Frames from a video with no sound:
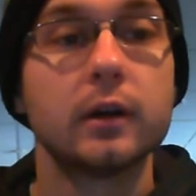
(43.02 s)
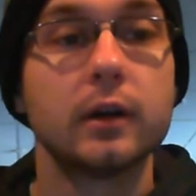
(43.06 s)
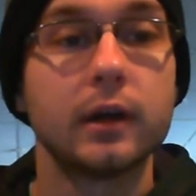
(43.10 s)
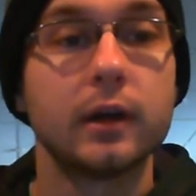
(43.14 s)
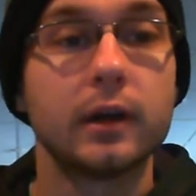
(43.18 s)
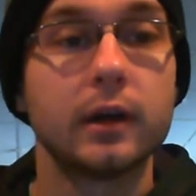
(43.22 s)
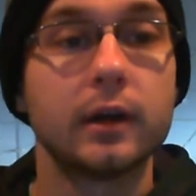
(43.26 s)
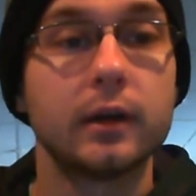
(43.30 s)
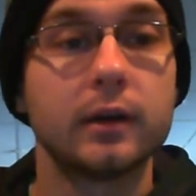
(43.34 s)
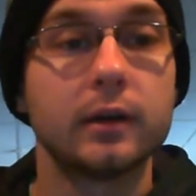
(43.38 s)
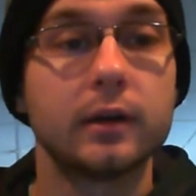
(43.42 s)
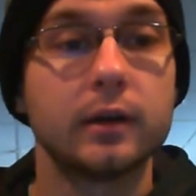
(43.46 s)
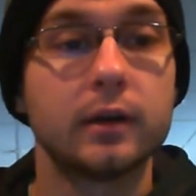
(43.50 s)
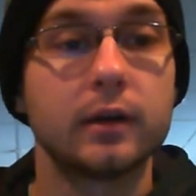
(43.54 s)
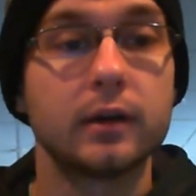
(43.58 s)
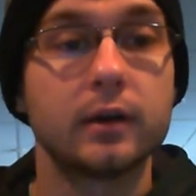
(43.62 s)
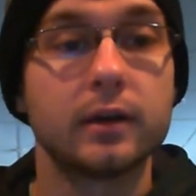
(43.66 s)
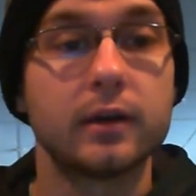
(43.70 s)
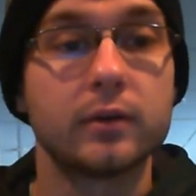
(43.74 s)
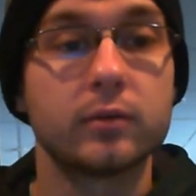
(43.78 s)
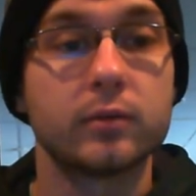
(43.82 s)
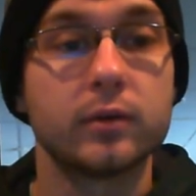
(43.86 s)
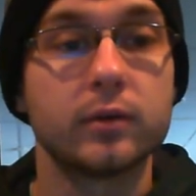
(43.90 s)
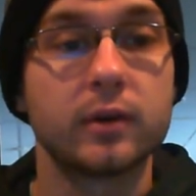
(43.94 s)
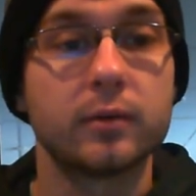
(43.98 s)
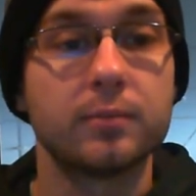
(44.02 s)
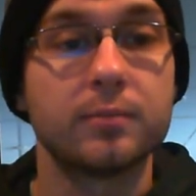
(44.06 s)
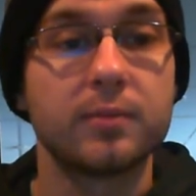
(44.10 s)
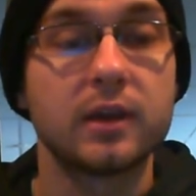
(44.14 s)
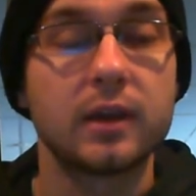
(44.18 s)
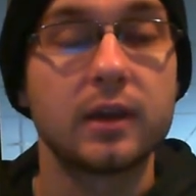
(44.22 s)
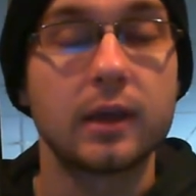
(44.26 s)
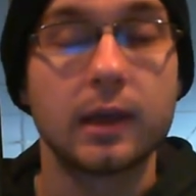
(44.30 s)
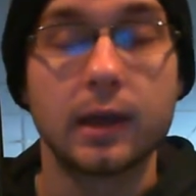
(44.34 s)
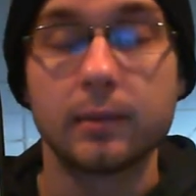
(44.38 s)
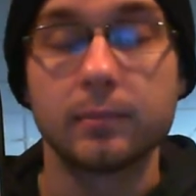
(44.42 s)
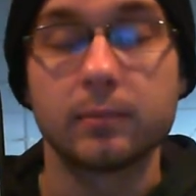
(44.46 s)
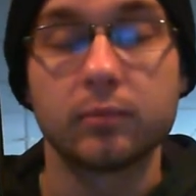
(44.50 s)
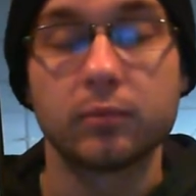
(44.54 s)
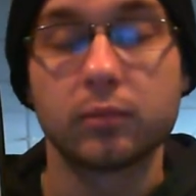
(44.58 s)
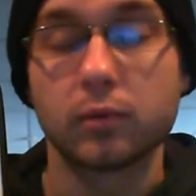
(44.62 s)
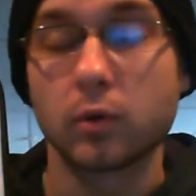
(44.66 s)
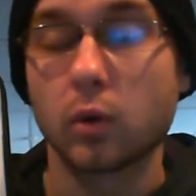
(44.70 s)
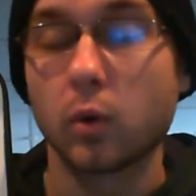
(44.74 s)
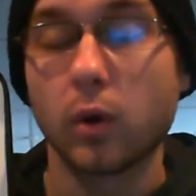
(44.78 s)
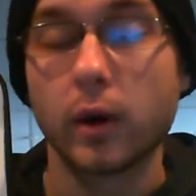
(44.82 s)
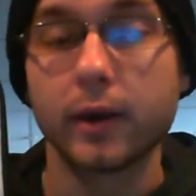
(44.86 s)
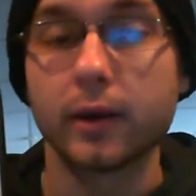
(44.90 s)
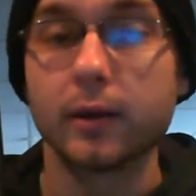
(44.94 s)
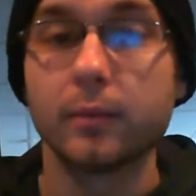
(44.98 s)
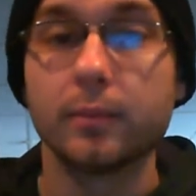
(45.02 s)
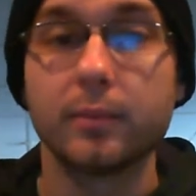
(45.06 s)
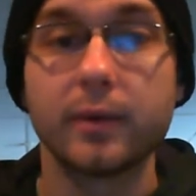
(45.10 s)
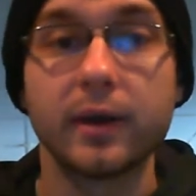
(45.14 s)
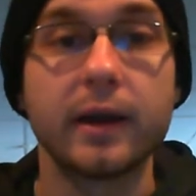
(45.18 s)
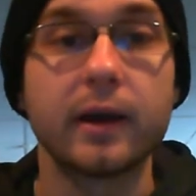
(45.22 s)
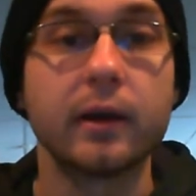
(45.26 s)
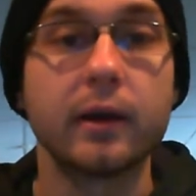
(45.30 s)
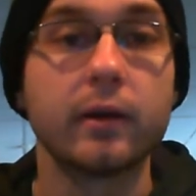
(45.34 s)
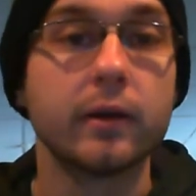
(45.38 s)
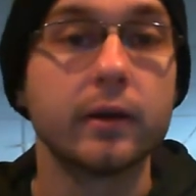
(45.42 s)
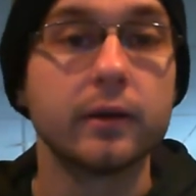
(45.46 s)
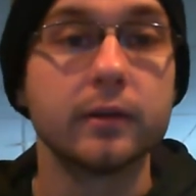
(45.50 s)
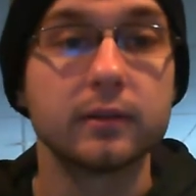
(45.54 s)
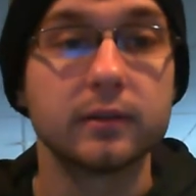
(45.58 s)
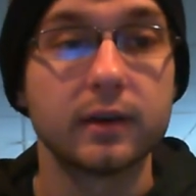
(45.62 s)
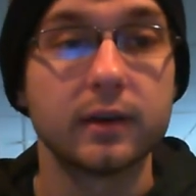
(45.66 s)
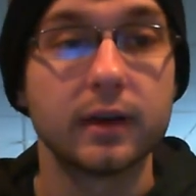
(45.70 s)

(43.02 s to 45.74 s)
and uh, it, it, became quite apparent